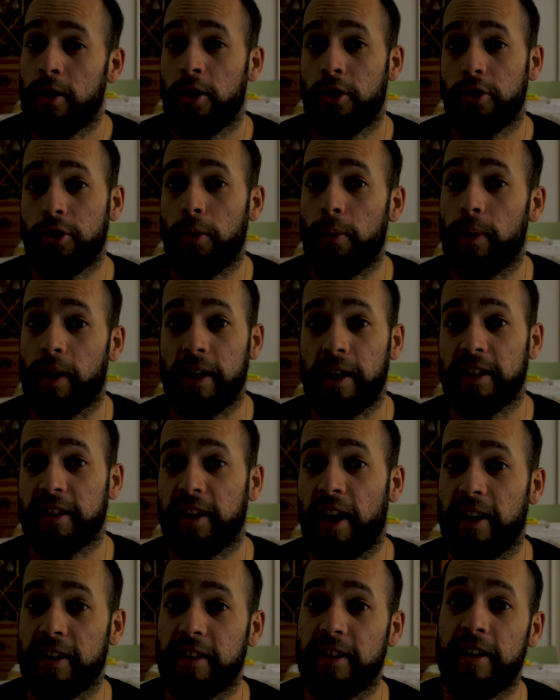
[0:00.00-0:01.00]
So we're gonna
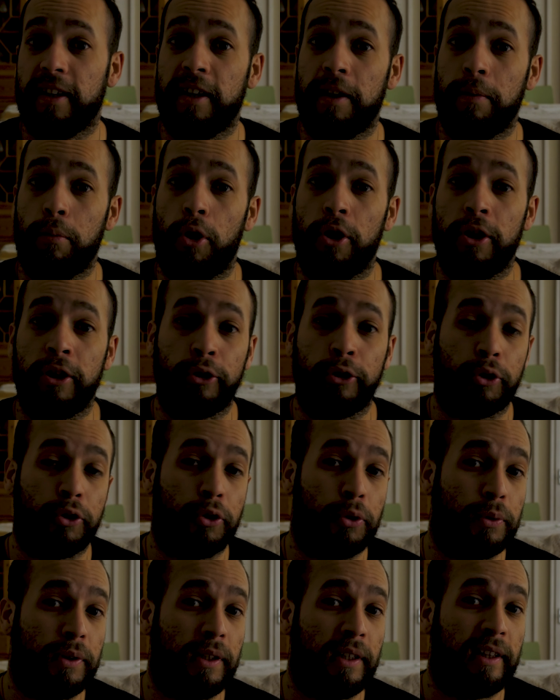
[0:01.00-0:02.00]
start turning them on,
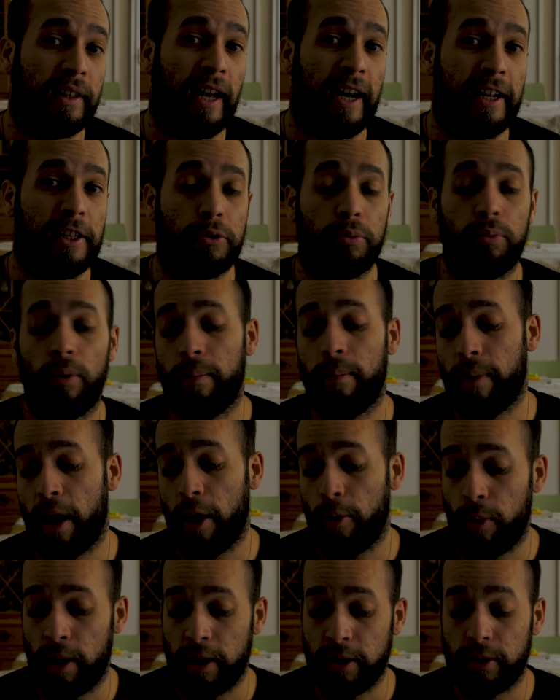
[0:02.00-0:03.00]
introducing lights one
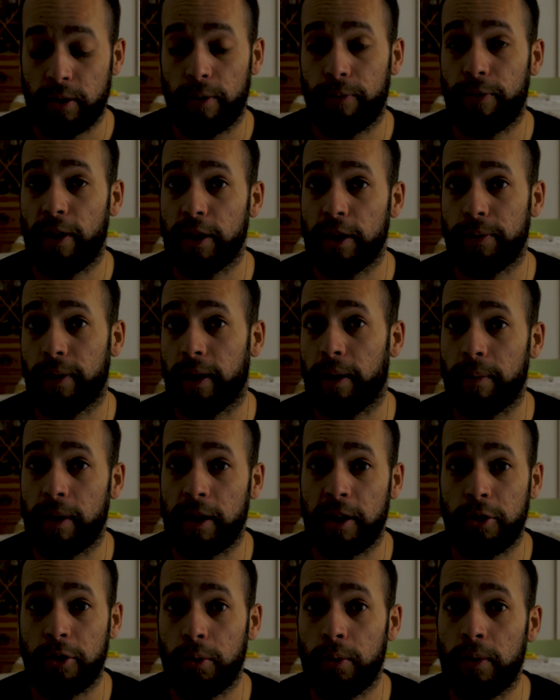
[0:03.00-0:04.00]
by one. So the first thing I'm
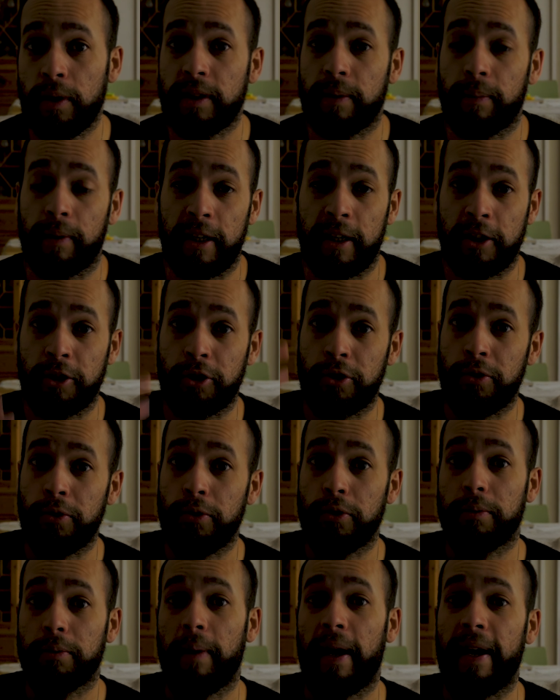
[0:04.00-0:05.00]
gonna do is I'm gonna
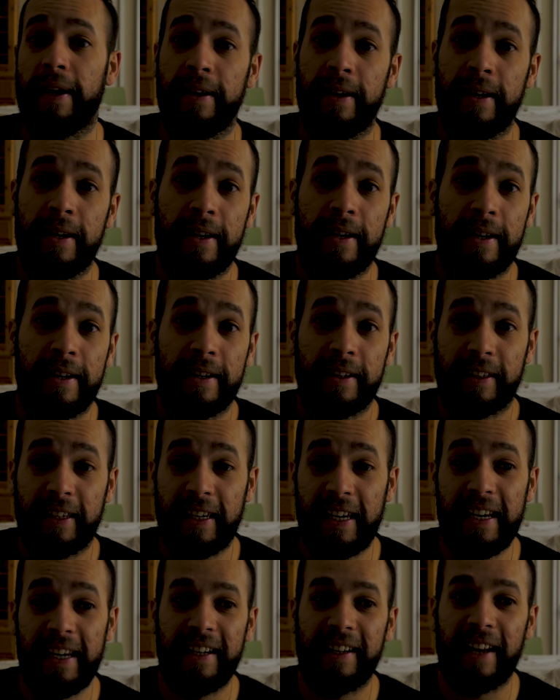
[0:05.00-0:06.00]
introduce my
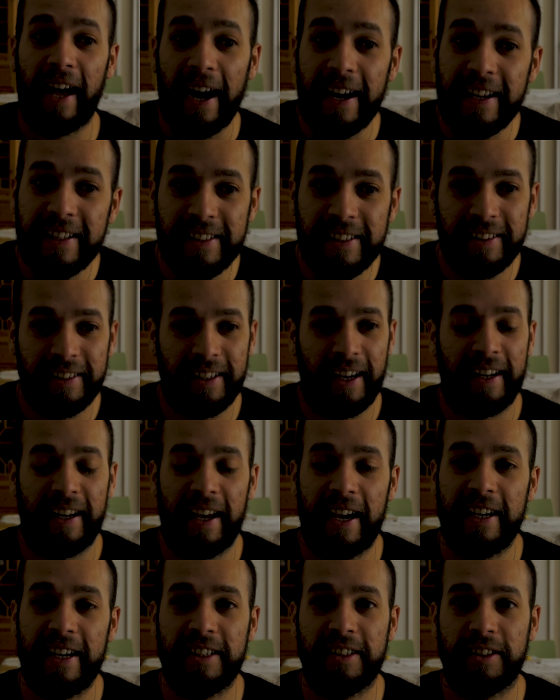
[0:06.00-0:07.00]
key light, I
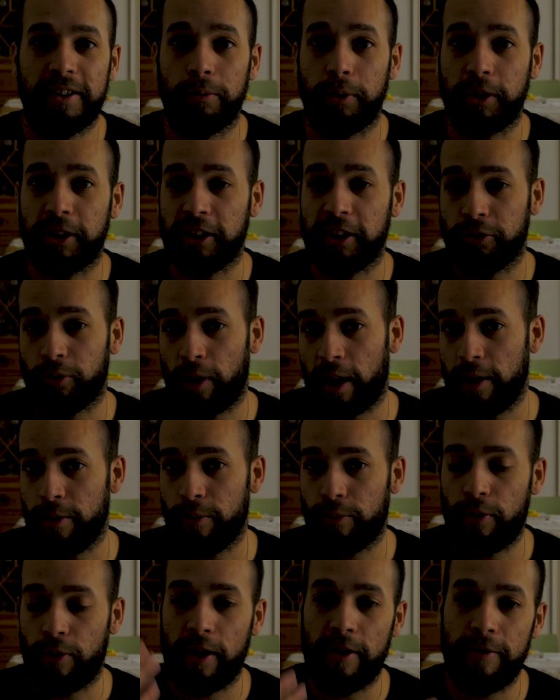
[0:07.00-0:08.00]
guess, which is right
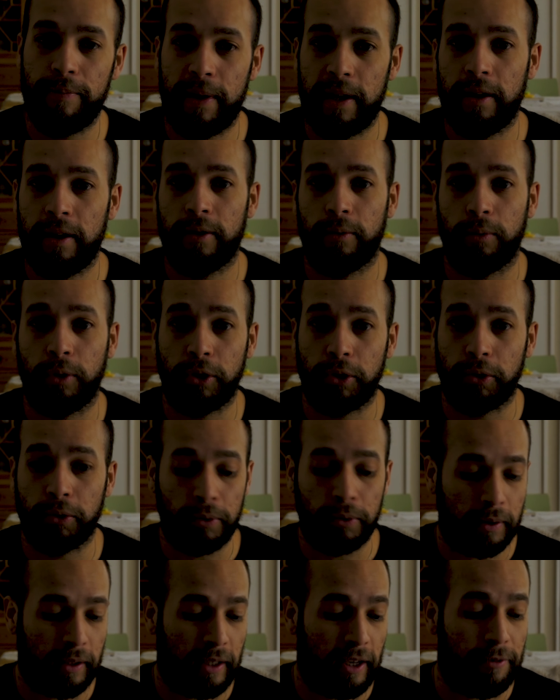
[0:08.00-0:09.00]
in front of me, which
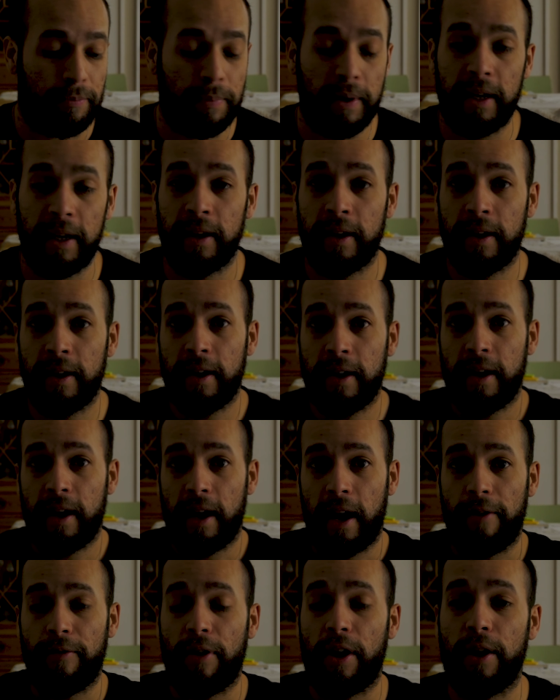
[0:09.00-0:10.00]
will give me
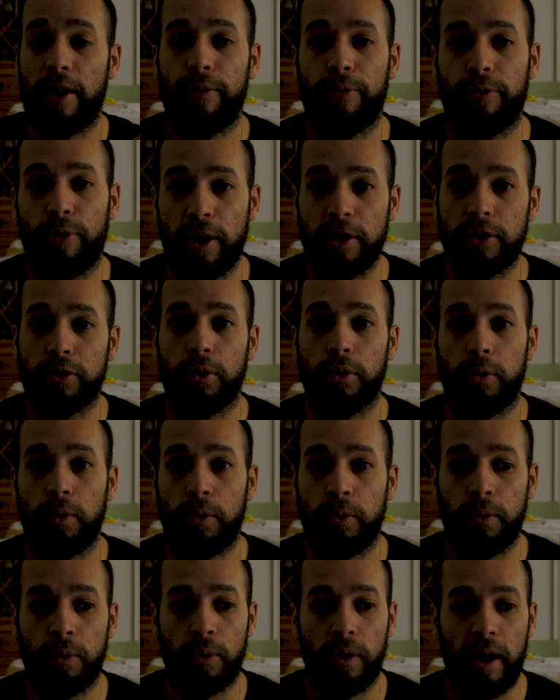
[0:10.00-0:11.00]
a very
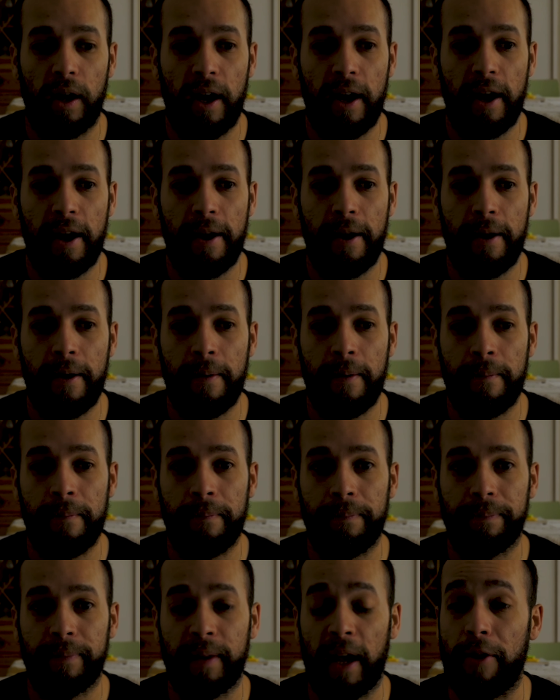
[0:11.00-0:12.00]
frontal
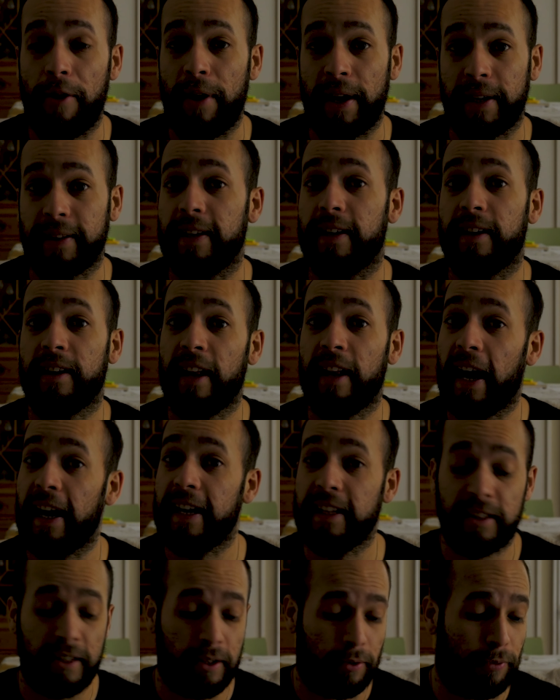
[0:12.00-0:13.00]
directed
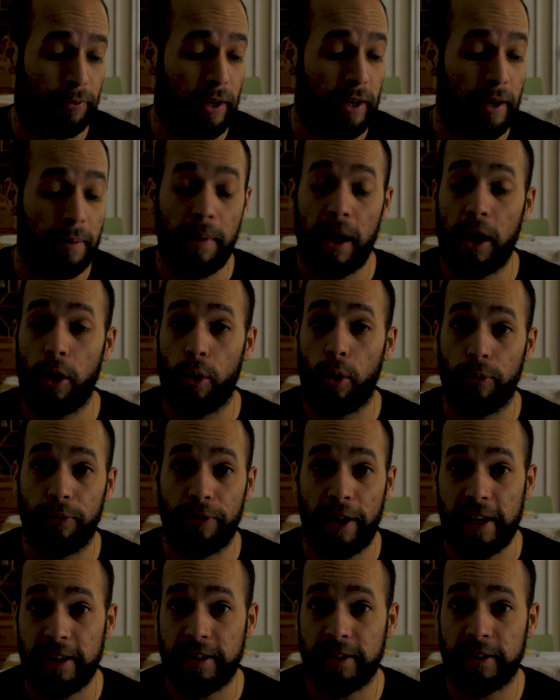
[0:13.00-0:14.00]
light, filling up my whole
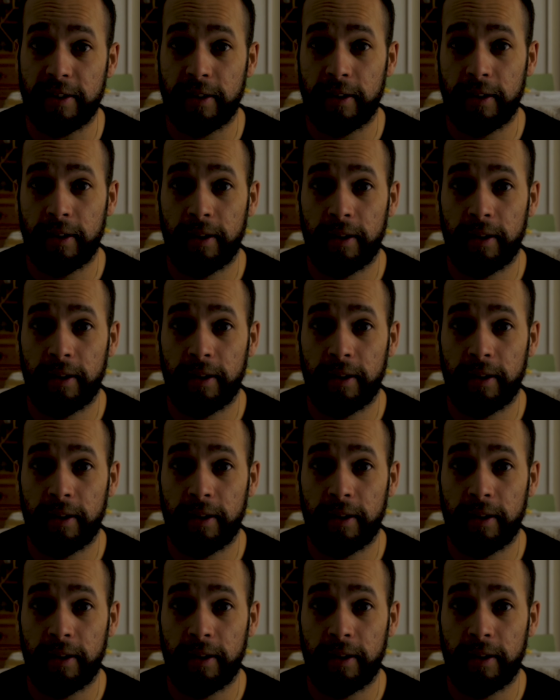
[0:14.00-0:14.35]
face.